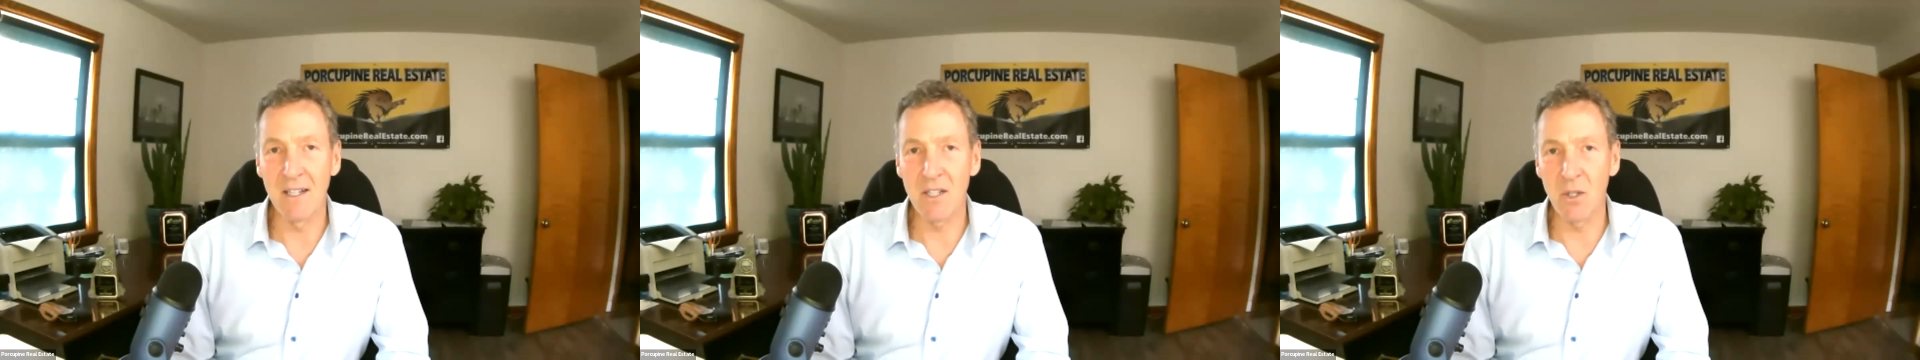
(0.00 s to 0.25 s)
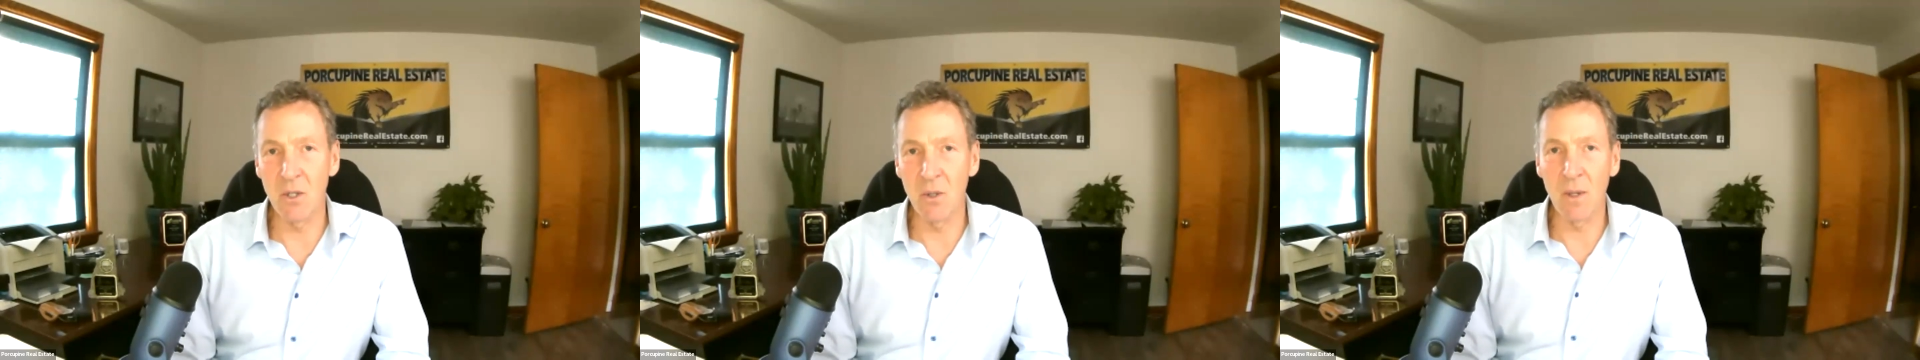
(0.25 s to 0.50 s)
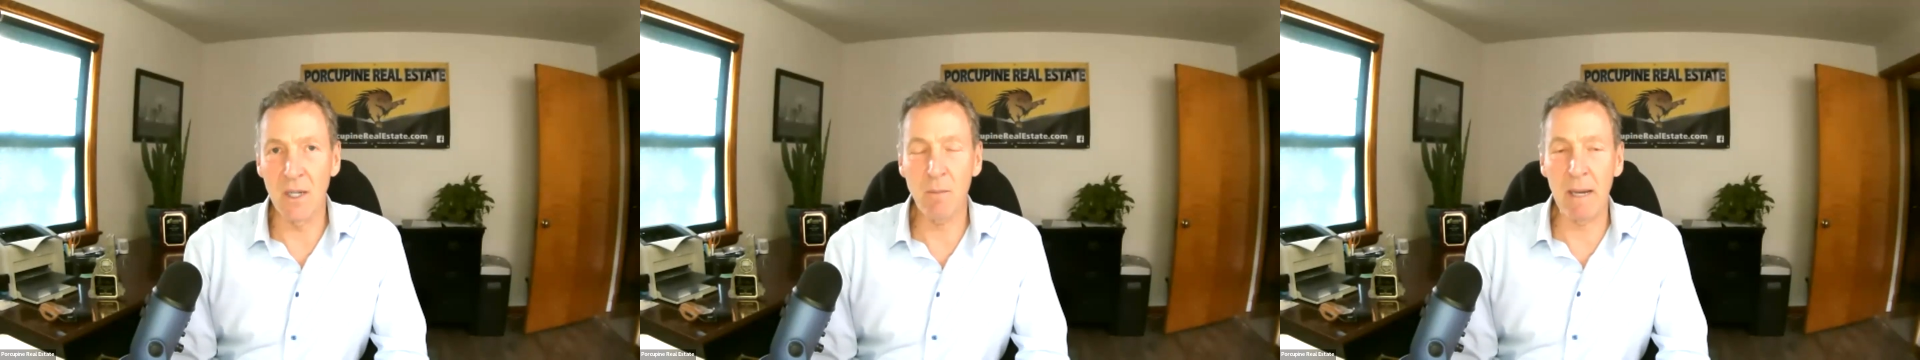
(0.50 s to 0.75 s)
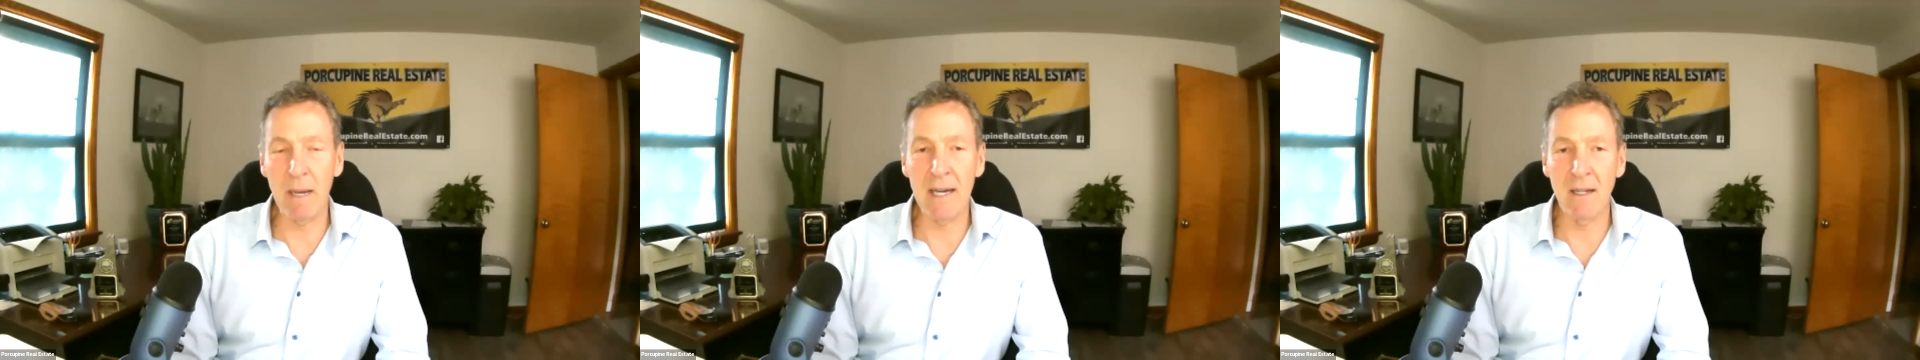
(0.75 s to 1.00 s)
to
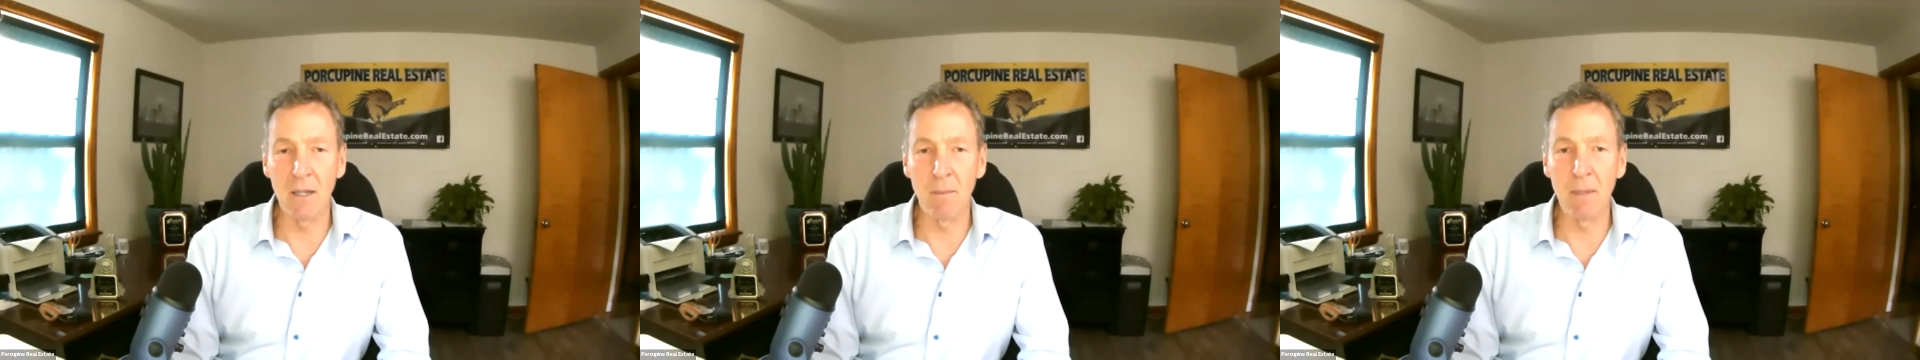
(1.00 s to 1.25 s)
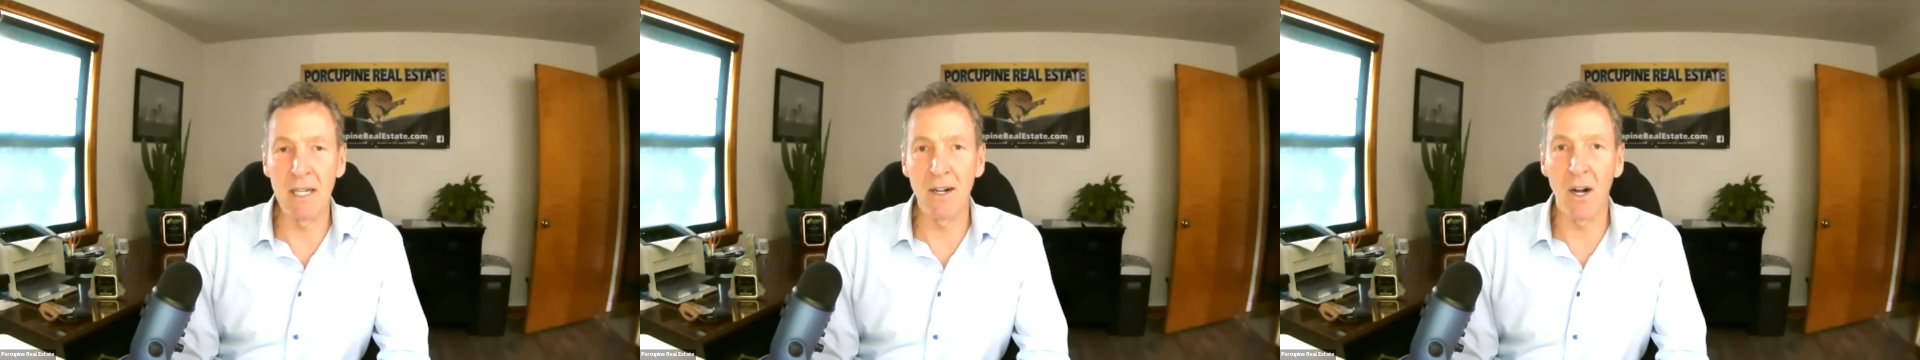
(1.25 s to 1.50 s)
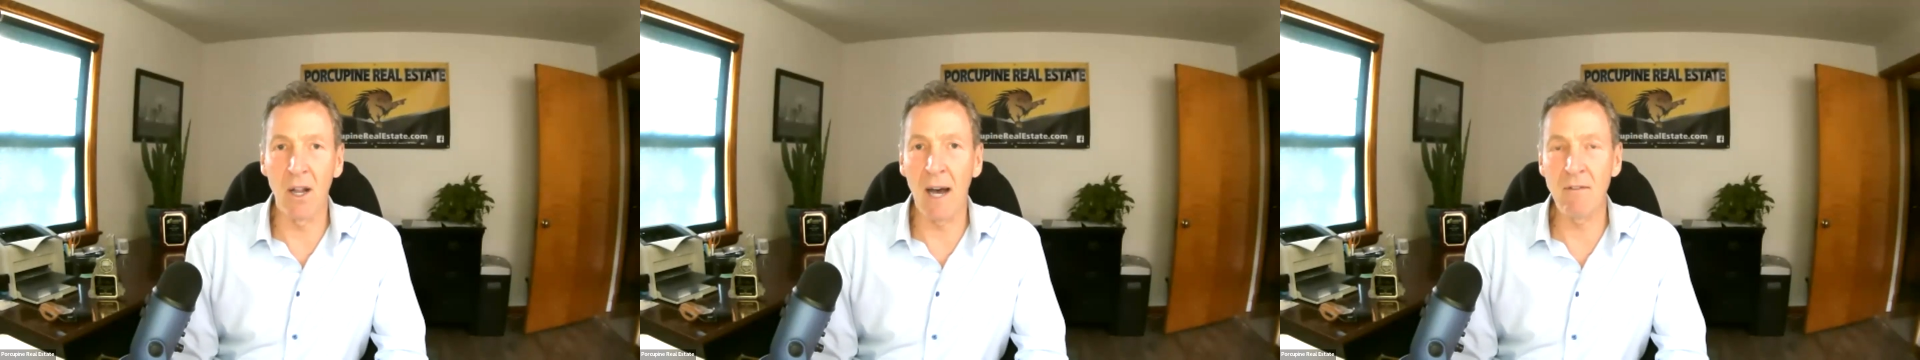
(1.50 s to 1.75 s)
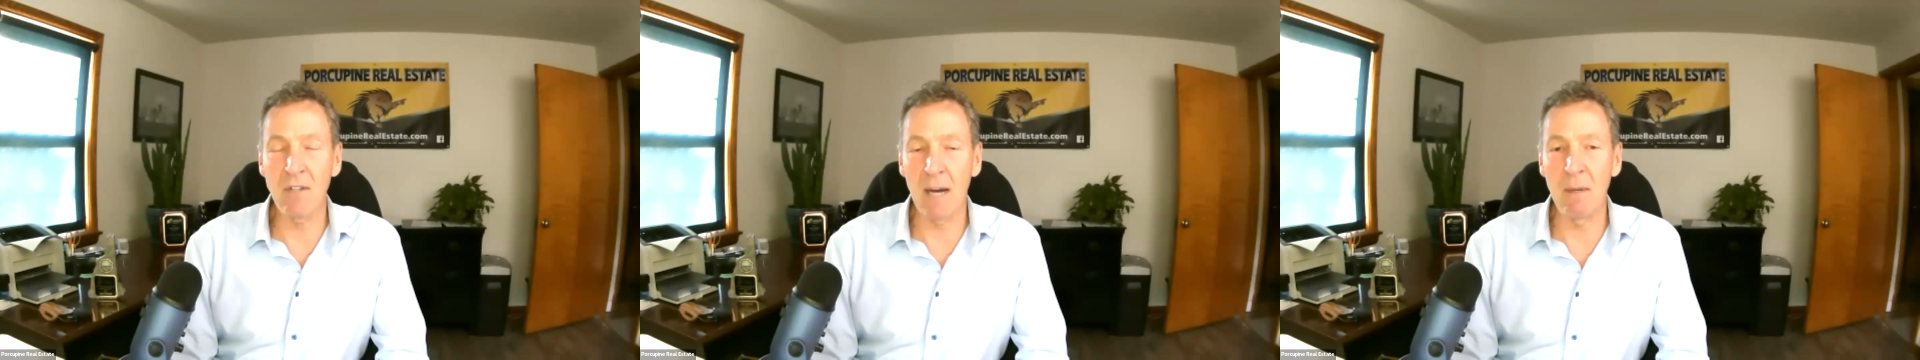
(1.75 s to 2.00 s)
expand liberty in our
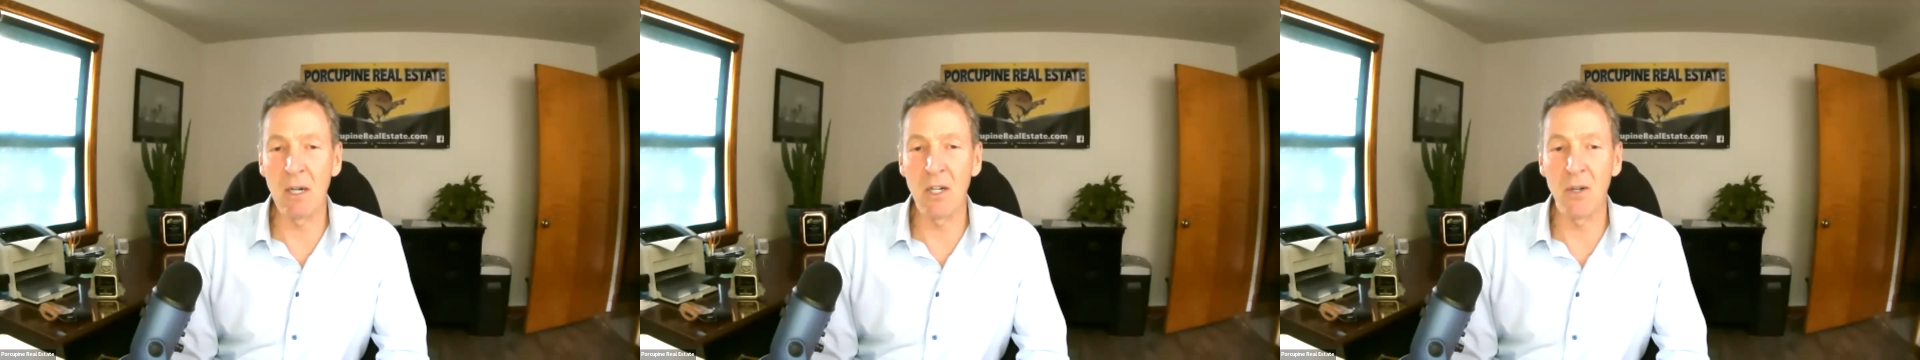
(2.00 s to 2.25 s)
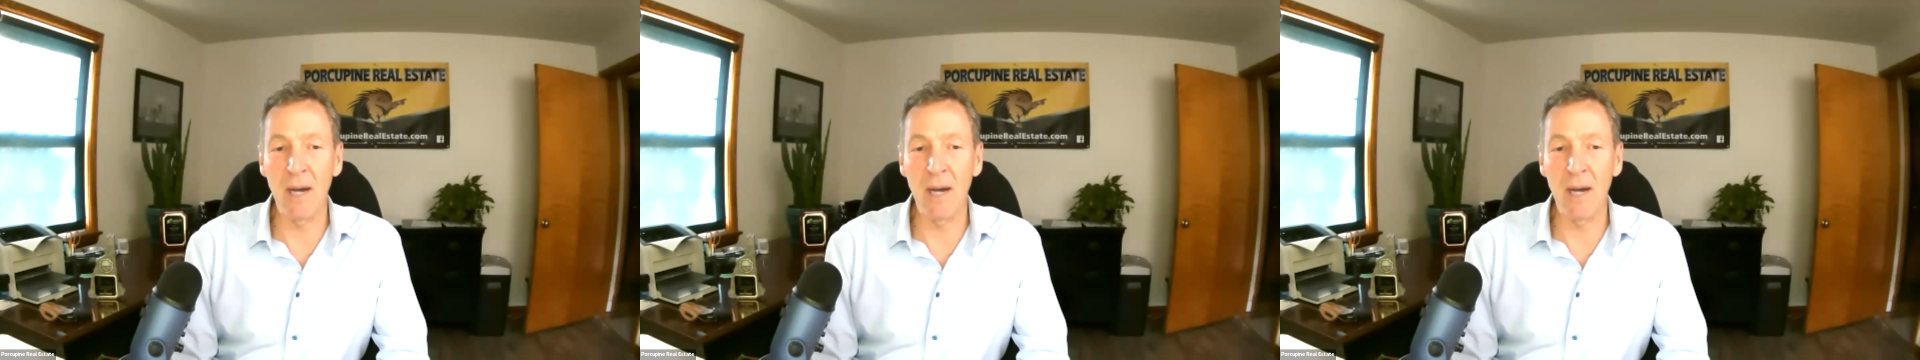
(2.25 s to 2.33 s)
lifetime here in New